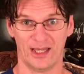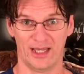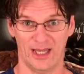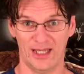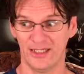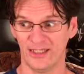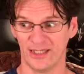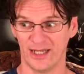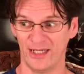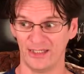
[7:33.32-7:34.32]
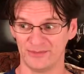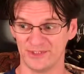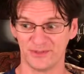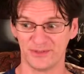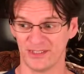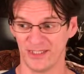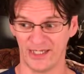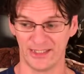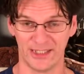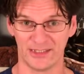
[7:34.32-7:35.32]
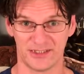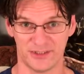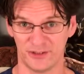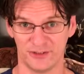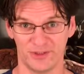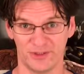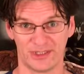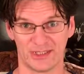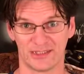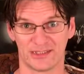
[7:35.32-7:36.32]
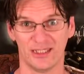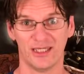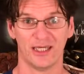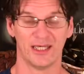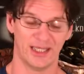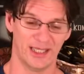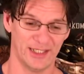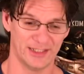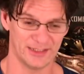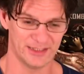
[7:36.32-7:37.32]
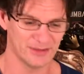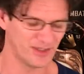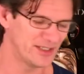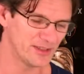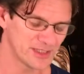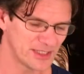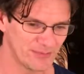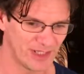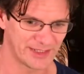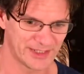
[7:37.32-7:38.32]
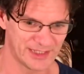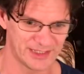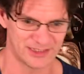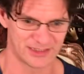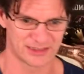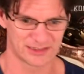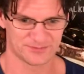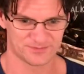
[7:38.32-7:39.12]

I I am definitely not against YouTube doing this. And you know, another thing about it is